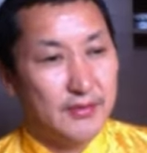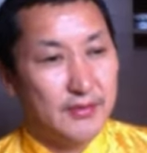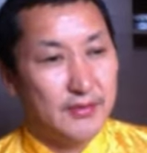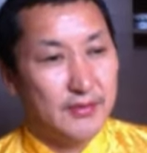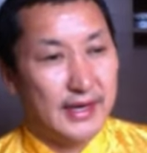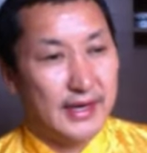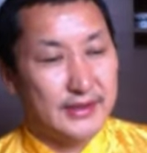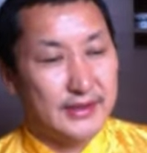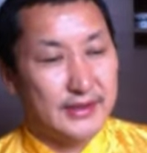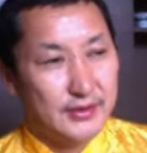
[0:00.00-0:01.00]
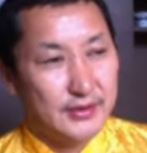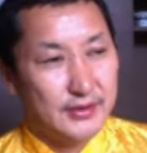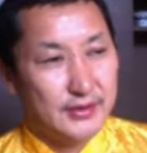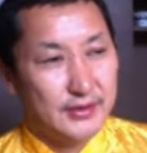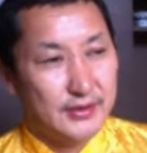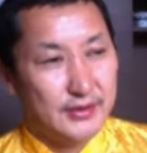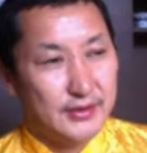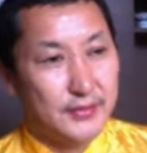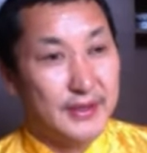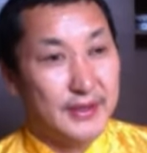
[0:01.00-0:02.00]
our mind
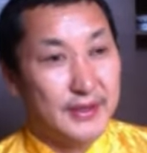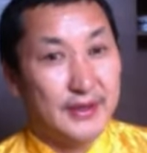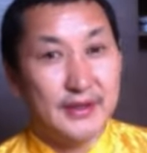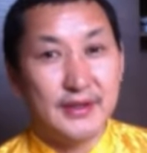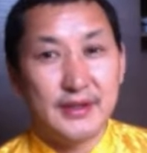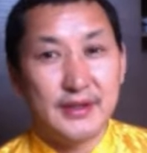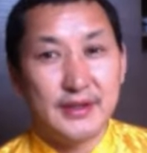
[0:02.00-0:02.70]
to be the